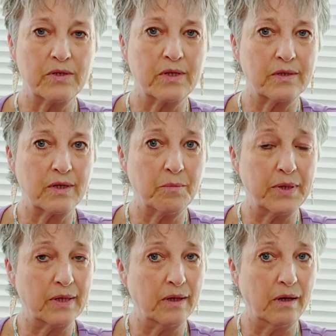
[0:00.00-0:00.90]
this can be
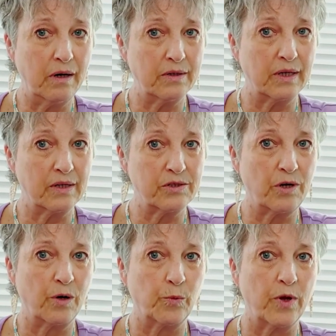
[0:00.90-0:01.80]
a little hard to get
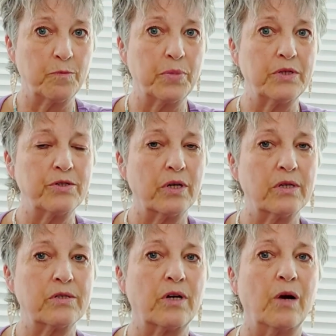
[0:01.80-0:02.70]
started with, but
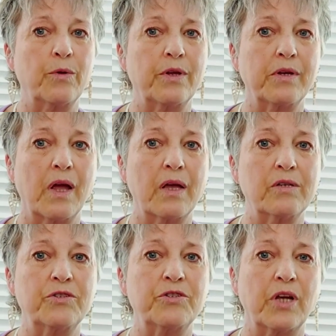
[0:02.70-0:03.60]
just start with a
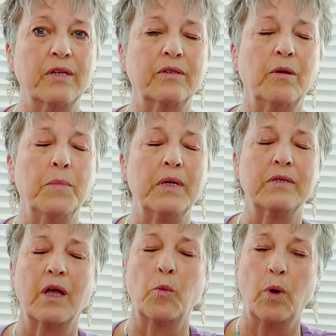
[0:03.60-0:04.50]
nice, gentle
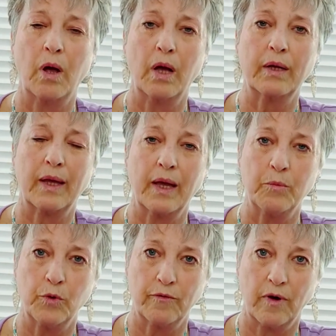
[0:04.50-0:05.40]
midday walk and
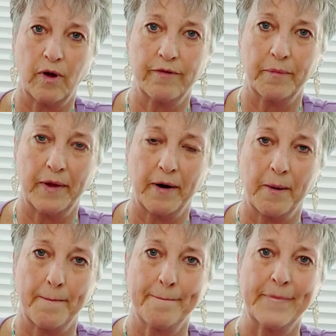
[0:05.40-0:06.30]
move from there.